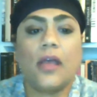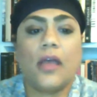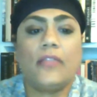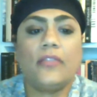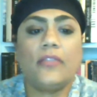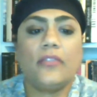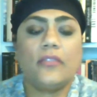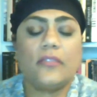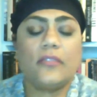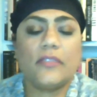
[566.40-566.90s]

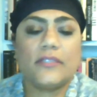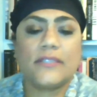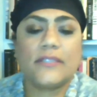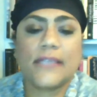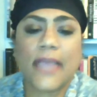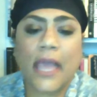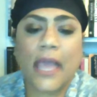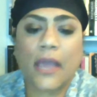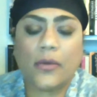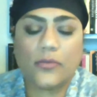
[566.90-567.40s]
And there's
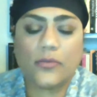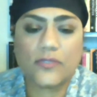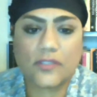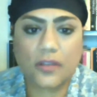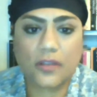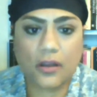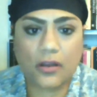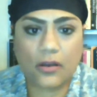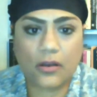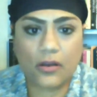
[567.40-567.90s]

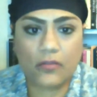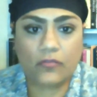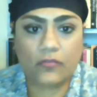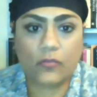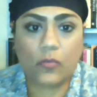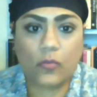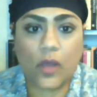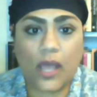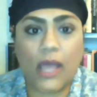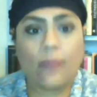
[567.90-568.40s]
accounts of
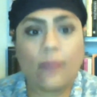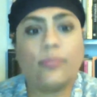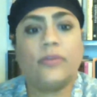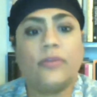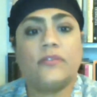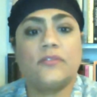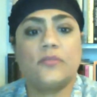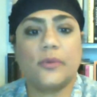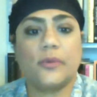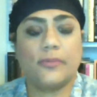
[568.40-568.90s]
what
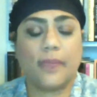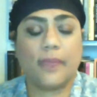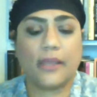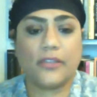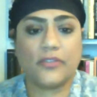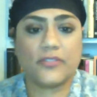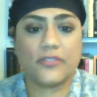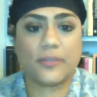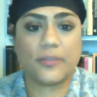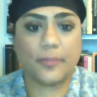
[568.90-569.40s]
happens when
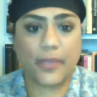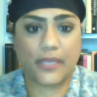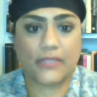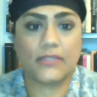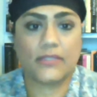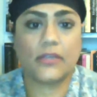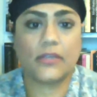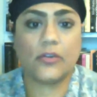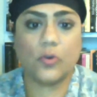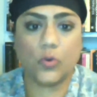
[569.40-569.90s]
Manios
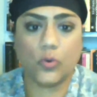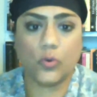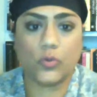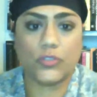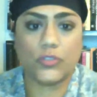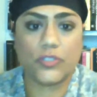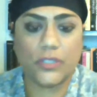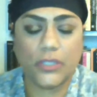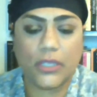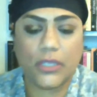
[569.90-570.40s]
appears in
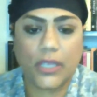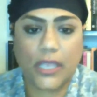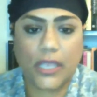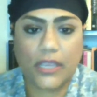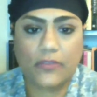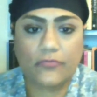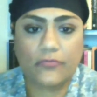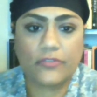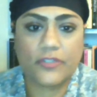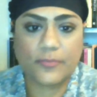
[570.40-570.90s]
court
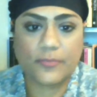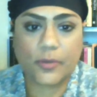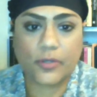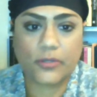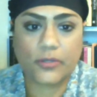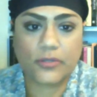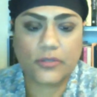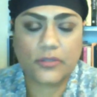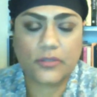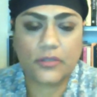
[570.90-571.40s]
in
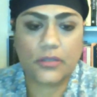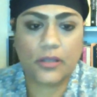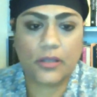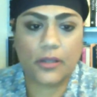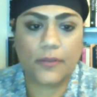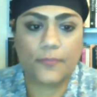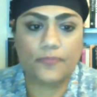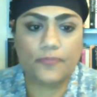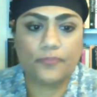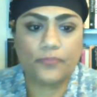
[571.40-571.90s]
response
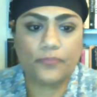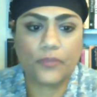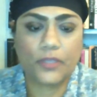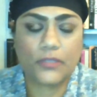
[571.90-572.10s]
um,